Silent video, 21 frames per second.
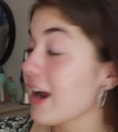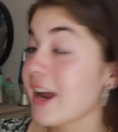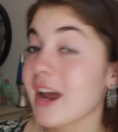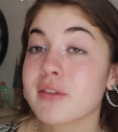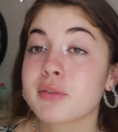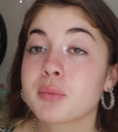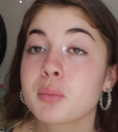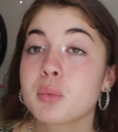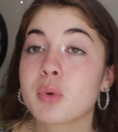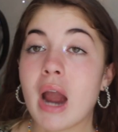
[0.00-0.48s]
I
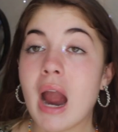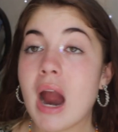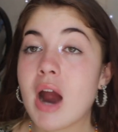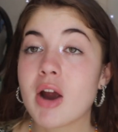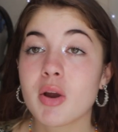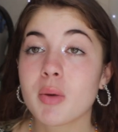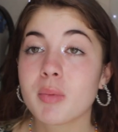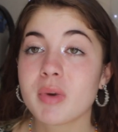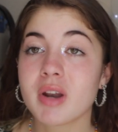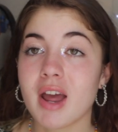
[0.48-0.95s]
guess we'll
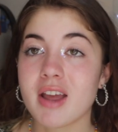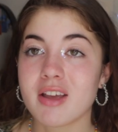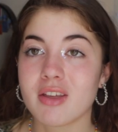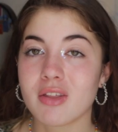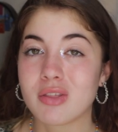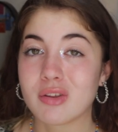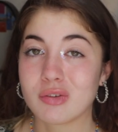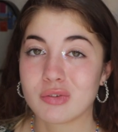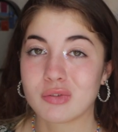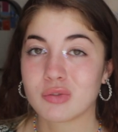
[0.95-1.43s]
carry on with
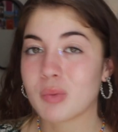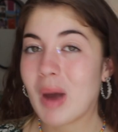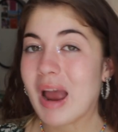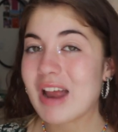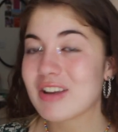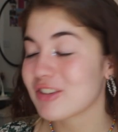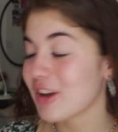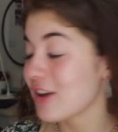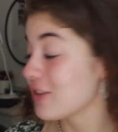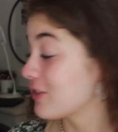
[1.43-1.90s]
like the
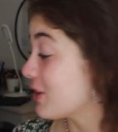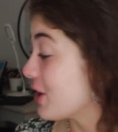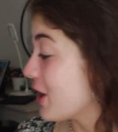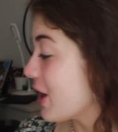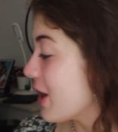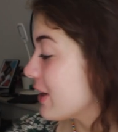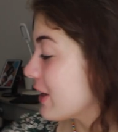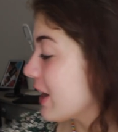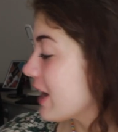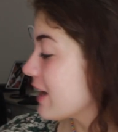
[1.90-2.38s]
sweatshirts and
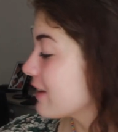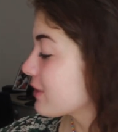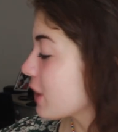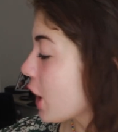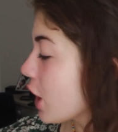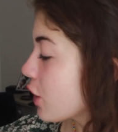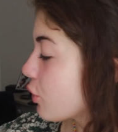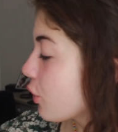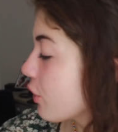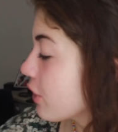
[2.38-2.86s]
hoodies.
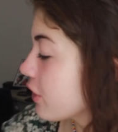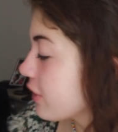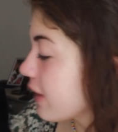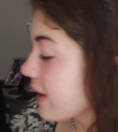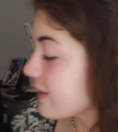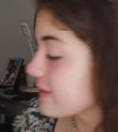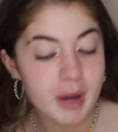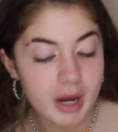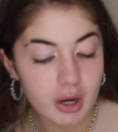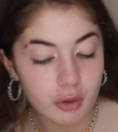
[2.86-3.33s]
I got
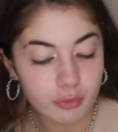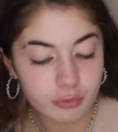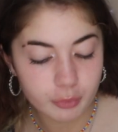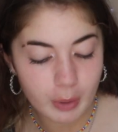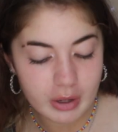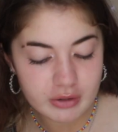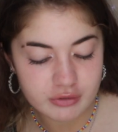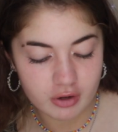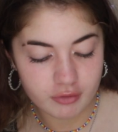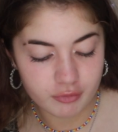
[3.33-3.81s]
big old
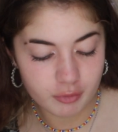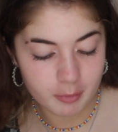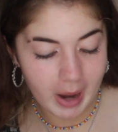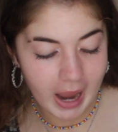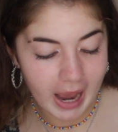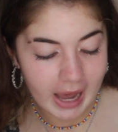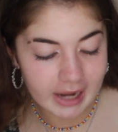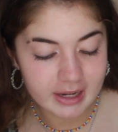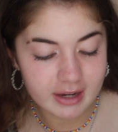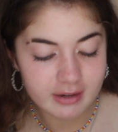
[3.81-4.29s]
sweatshirt from
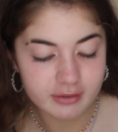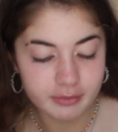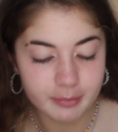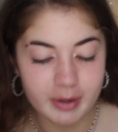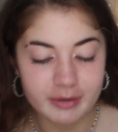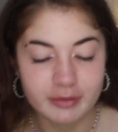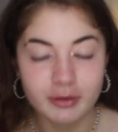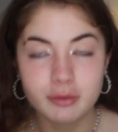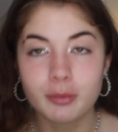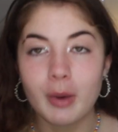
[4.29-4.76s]

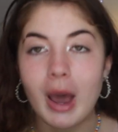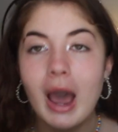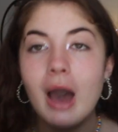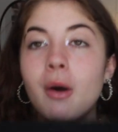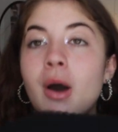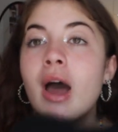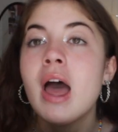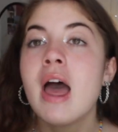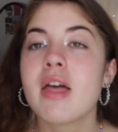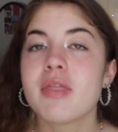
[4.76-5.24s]
AliExpress as
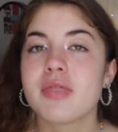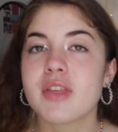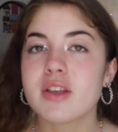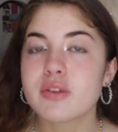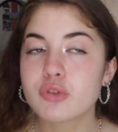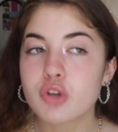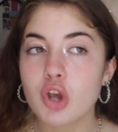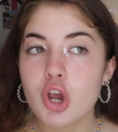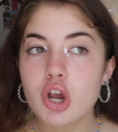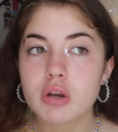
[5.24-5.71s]
well.
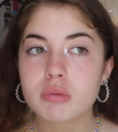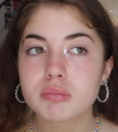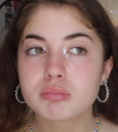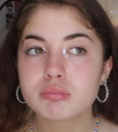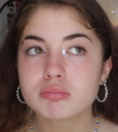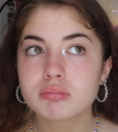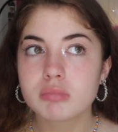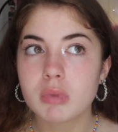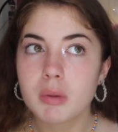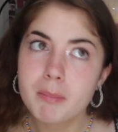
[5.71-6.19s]
This took
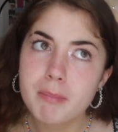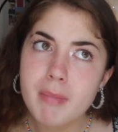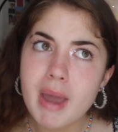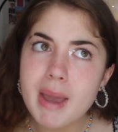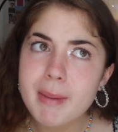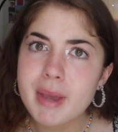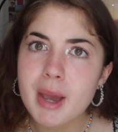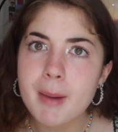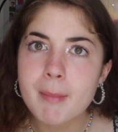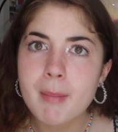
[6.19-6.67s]

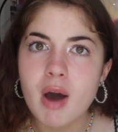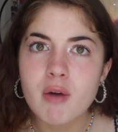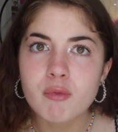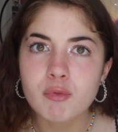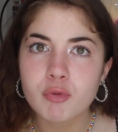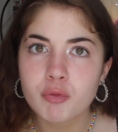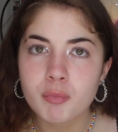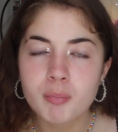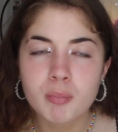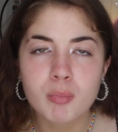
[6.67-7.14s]
maybe a
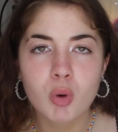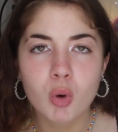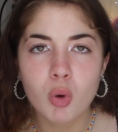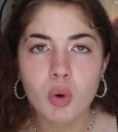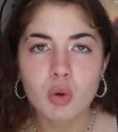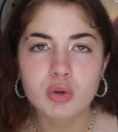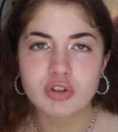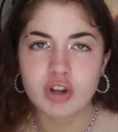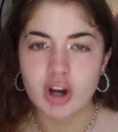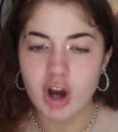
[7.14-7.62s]
month
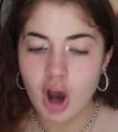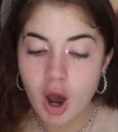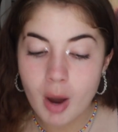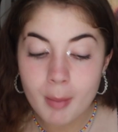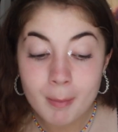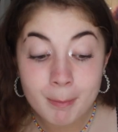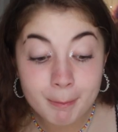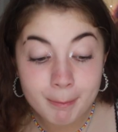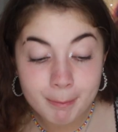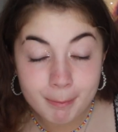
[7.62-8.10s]
more to
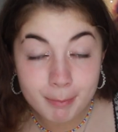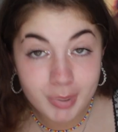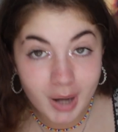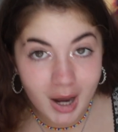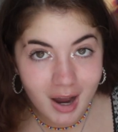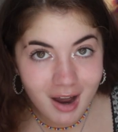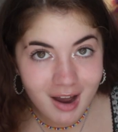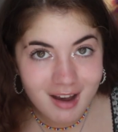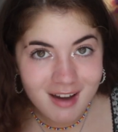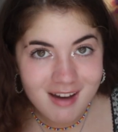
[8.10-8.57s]
come,
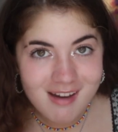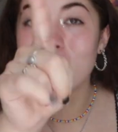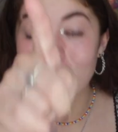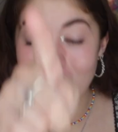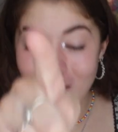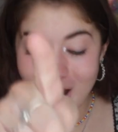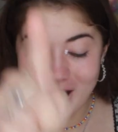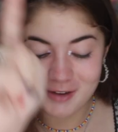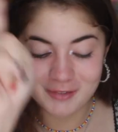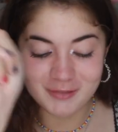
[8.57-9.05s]
but
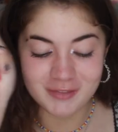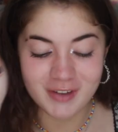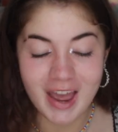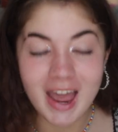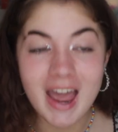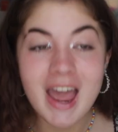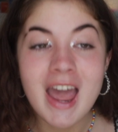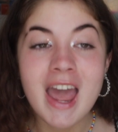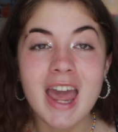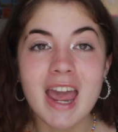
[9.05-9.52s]
worth
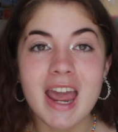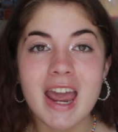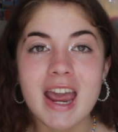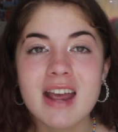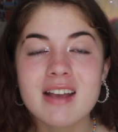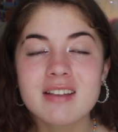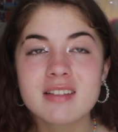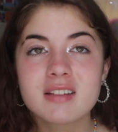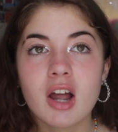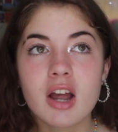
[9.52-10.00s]
it.
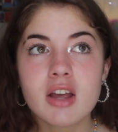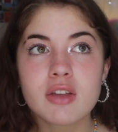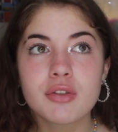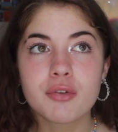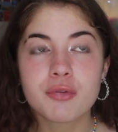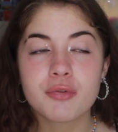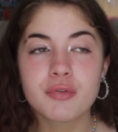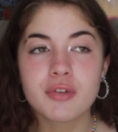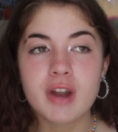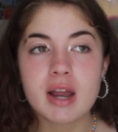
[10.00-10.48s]
It is like
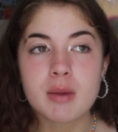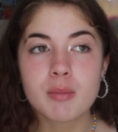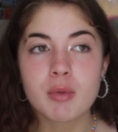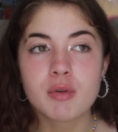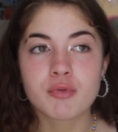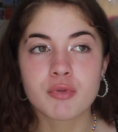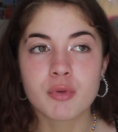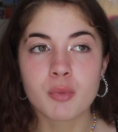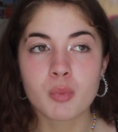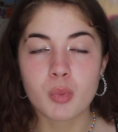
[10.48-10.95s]
the flame
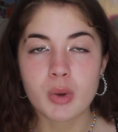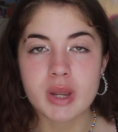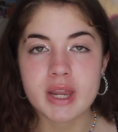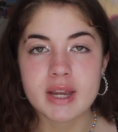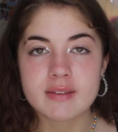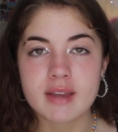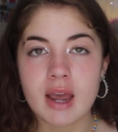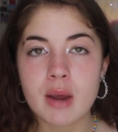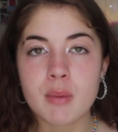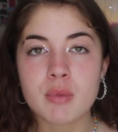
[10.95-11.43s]
one from
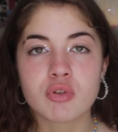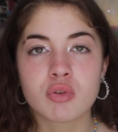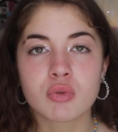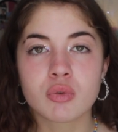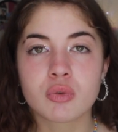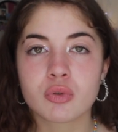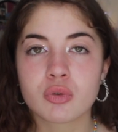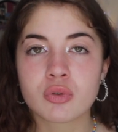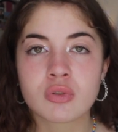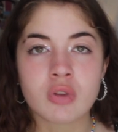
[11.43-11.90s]
Weekday, which
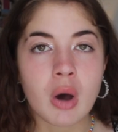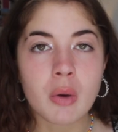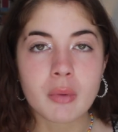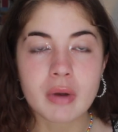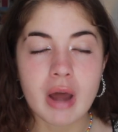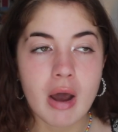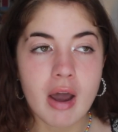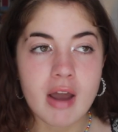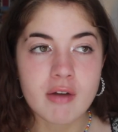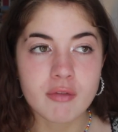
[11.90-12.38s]
is
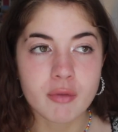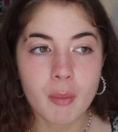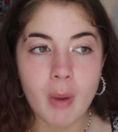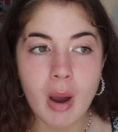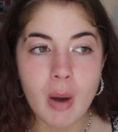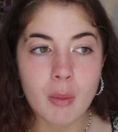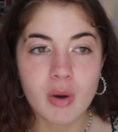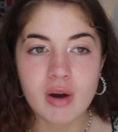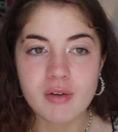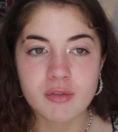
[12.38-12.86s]
sold out
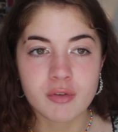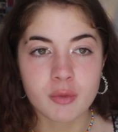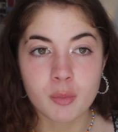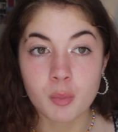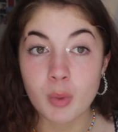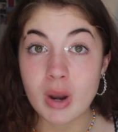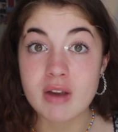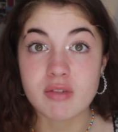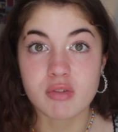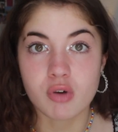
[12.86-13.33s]
everywhere wherever,
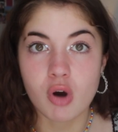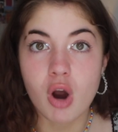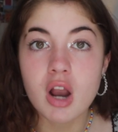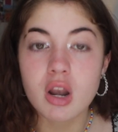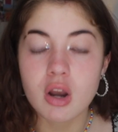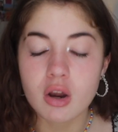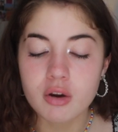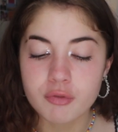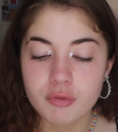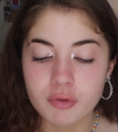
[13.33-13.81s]
whenever
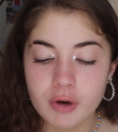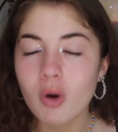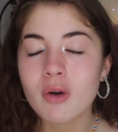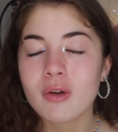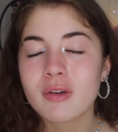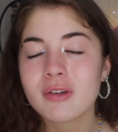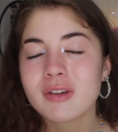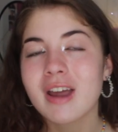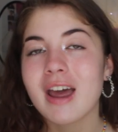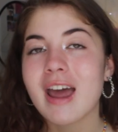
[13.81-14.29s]
I look for it.
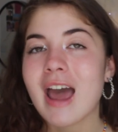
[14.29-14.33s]
On